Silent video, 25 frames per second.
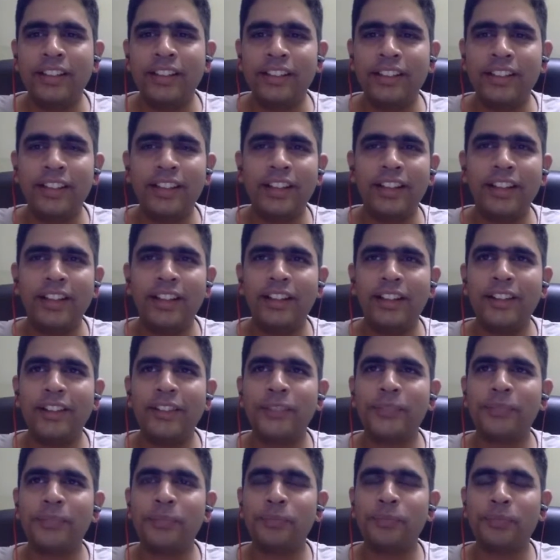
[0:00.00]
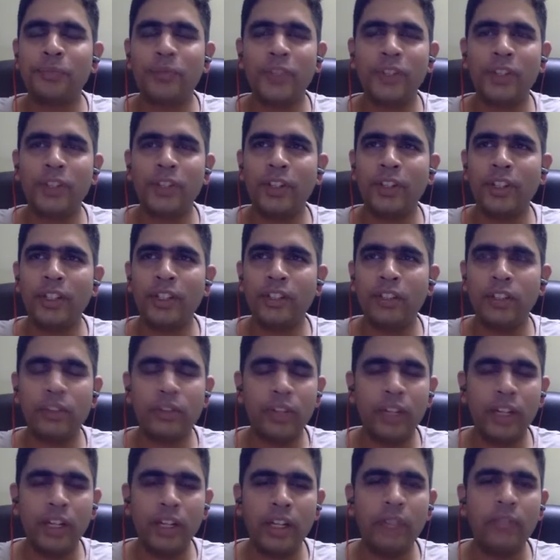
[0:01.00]
yeah, so it was
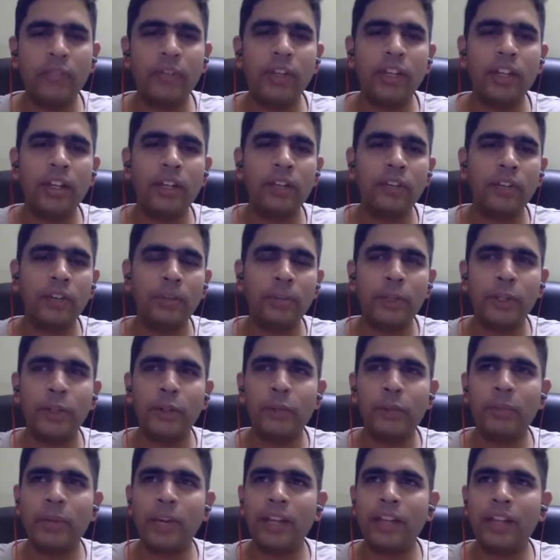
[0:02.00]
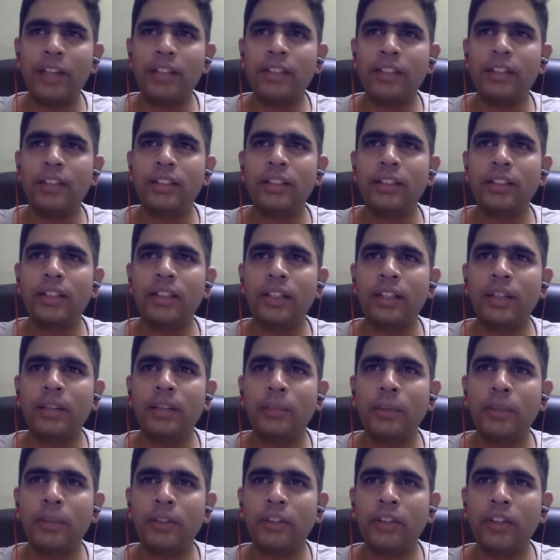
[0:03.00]
very difficult for me to manage at that
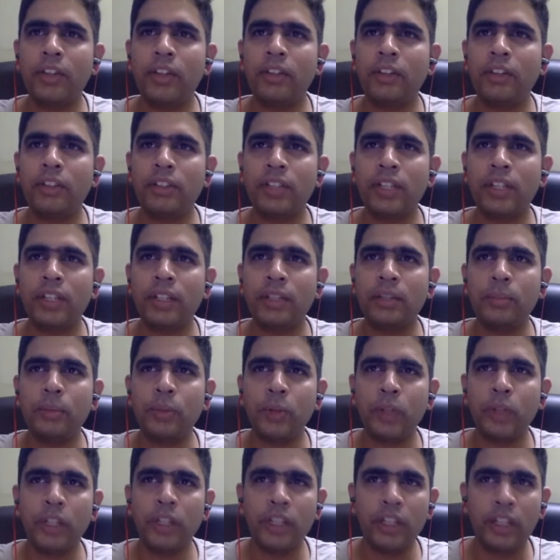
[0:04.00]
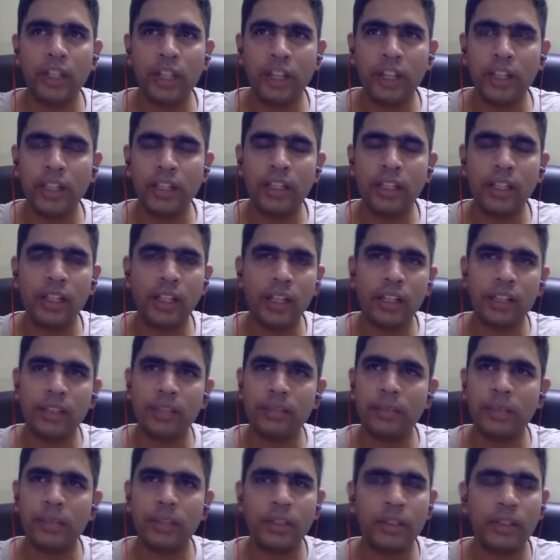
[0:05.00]
time. Even I was getting putting in 18
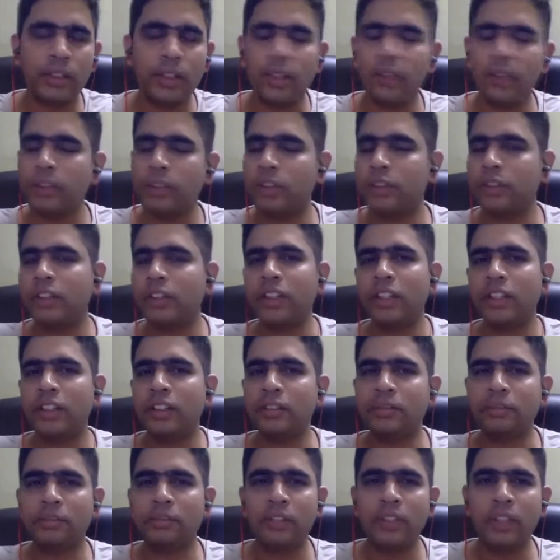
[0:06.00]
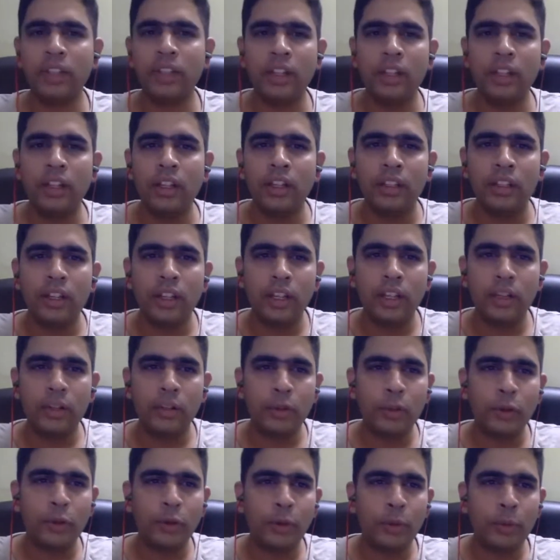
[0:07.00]
hours, but that wasn't enough. I
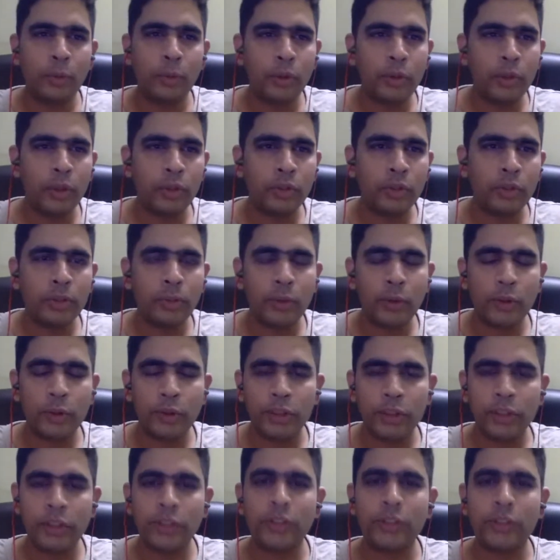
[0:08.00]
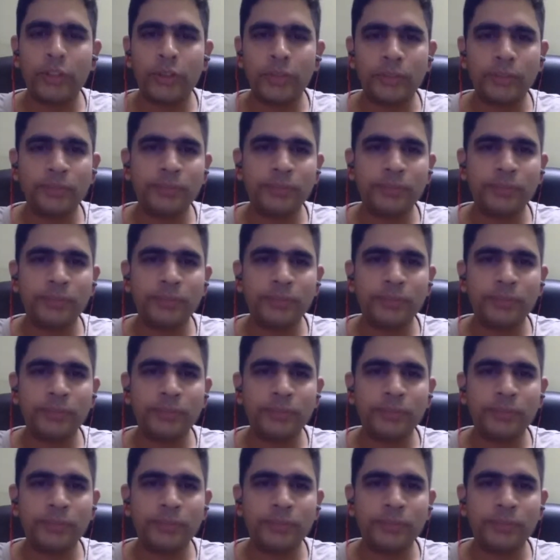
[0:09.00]
had to drop out of the project too.